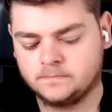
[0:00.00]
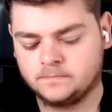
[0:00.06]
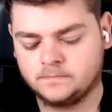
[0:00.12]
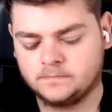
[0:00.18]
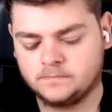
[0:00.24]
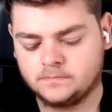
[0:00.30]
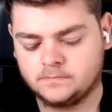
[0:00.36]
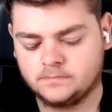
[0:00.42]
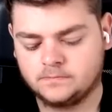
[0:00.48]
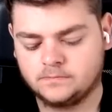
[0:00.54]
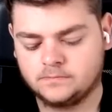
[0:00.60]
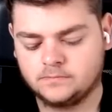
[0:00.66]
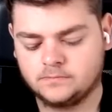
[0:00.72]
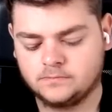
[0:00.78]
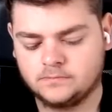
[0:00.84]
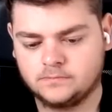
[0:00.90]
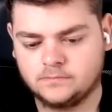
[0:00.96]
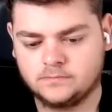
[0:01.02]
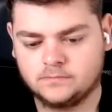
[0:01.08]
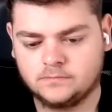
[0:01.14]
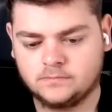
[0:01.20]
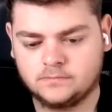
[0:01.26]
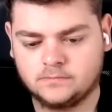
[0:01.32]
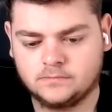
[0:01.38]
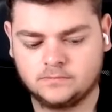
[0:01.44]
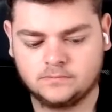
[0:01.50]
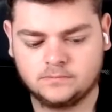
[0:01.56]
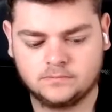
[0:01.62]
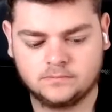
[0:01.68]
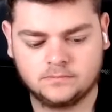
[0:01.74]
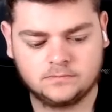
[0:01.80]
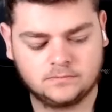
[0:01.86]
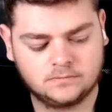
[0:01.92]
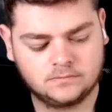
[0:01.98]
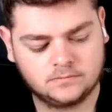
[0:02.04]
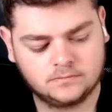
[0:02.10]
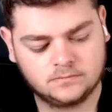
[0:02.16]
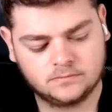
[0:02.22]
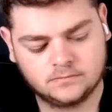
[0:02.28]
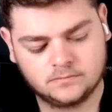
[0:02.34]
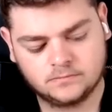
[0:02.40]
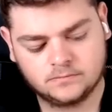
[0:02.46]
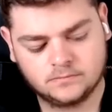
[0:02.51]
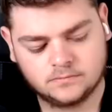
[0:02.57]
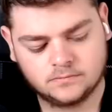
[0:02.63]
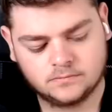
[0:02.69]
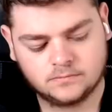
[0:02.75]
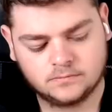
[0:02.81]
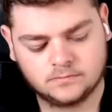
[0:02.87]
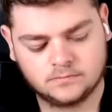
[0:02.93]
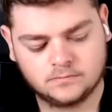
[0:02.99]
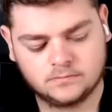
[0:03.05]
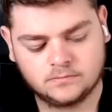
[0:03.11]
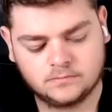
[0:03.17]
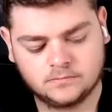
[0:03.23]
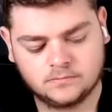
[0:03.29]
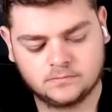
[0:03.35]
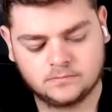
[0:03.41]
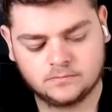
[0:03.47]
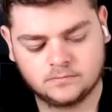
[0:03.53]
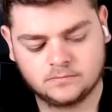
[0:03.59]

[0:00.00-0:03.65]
(silent)